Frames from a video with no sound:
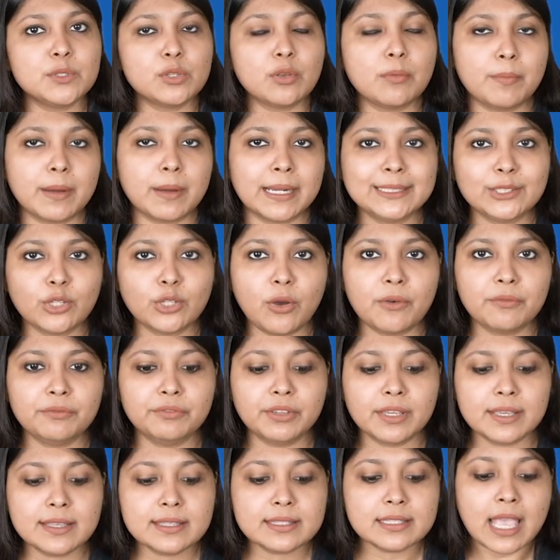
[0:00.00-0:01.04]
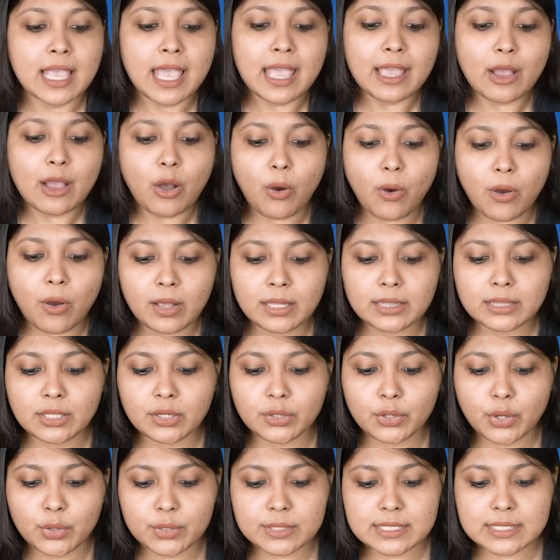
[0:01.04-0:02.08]
So, but obvious, all
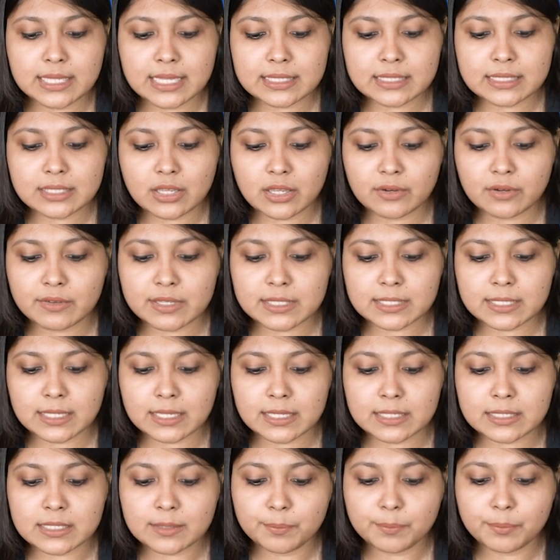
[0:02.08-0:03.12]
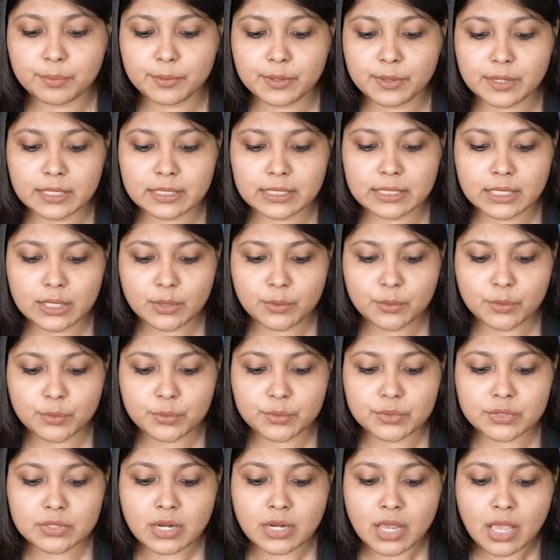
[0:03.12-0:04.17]
the goods and services
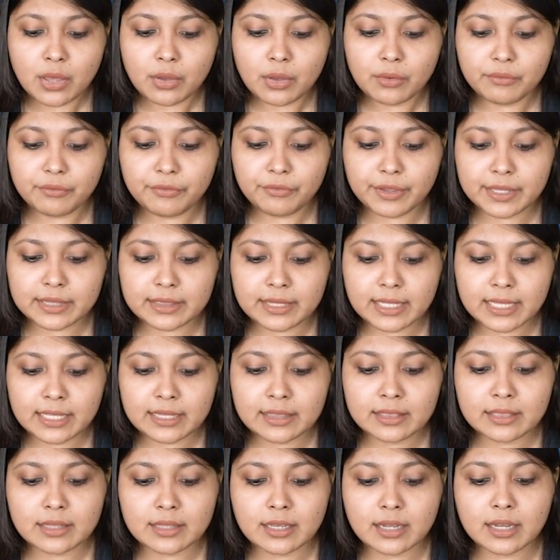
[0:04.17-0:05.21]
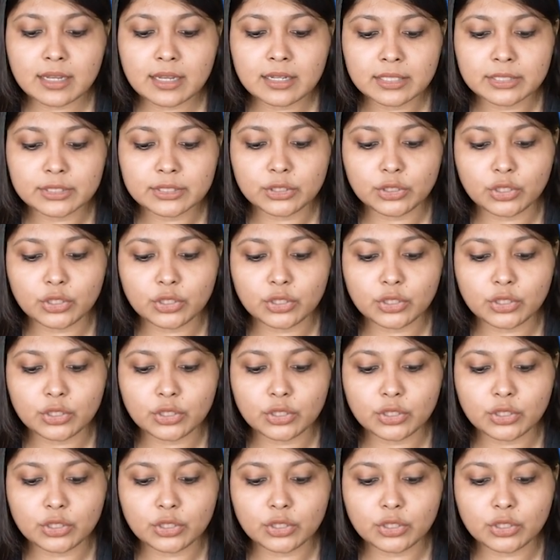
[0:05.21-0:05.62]
produced within the